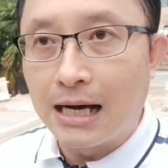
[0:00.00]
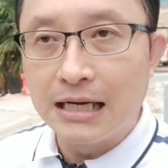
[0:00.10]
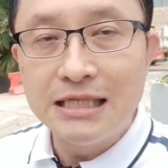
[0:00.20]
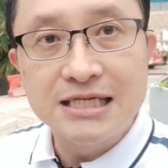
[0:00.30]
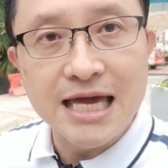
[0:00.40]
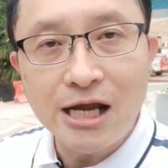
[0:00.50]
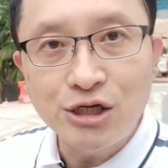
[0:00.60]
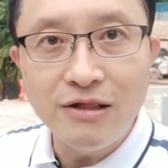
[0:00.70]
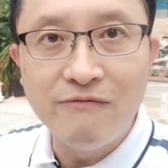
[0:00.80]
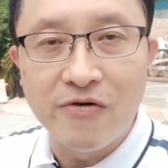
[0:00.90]
uh, it is
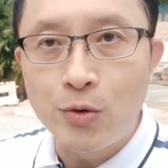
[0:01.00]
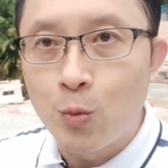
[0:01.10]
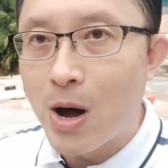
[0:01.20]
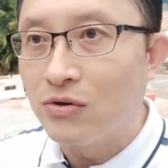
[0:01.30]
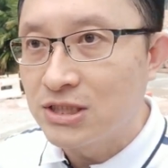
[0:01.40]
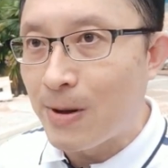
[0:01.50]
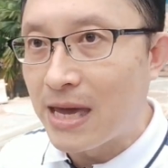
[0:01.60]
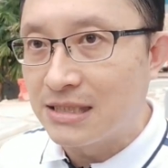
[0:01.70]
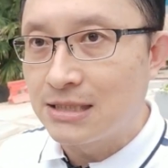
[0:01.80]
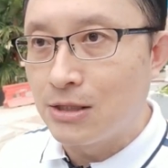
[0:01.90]
actually very well
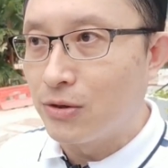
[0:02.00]
spaced.